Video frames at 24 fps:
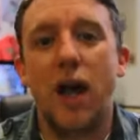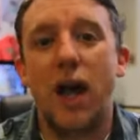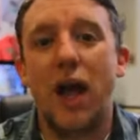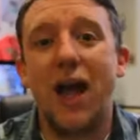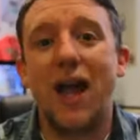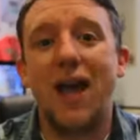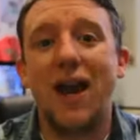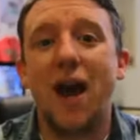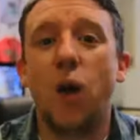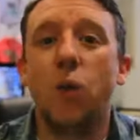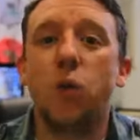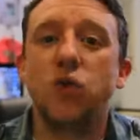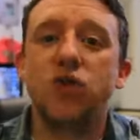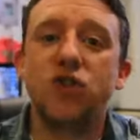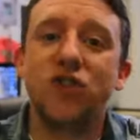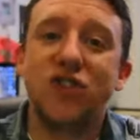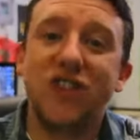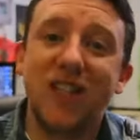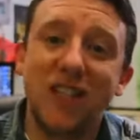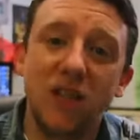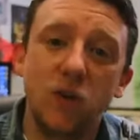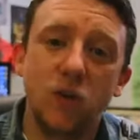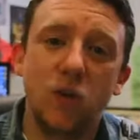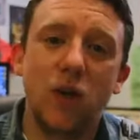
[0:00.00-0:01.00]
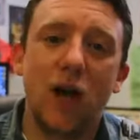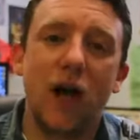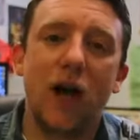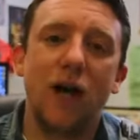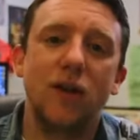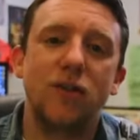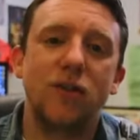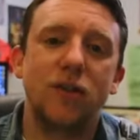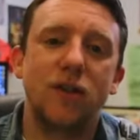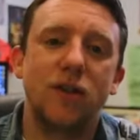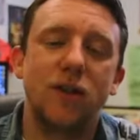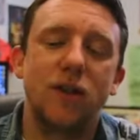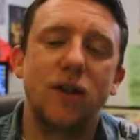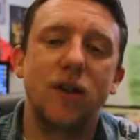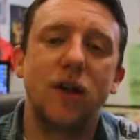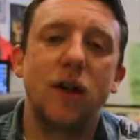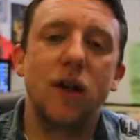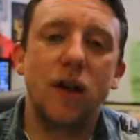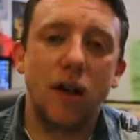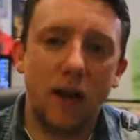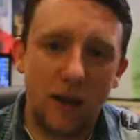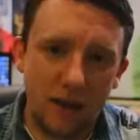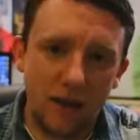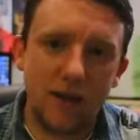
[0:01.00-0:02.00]
and I will see you guys
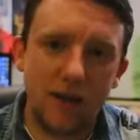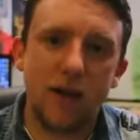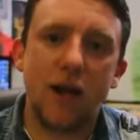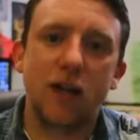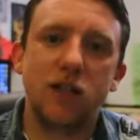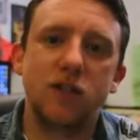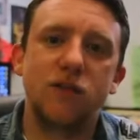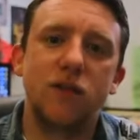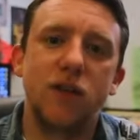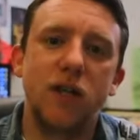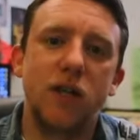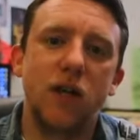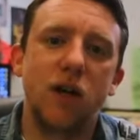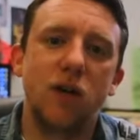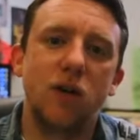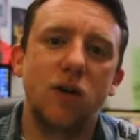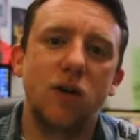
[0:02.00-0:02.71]
in the next video.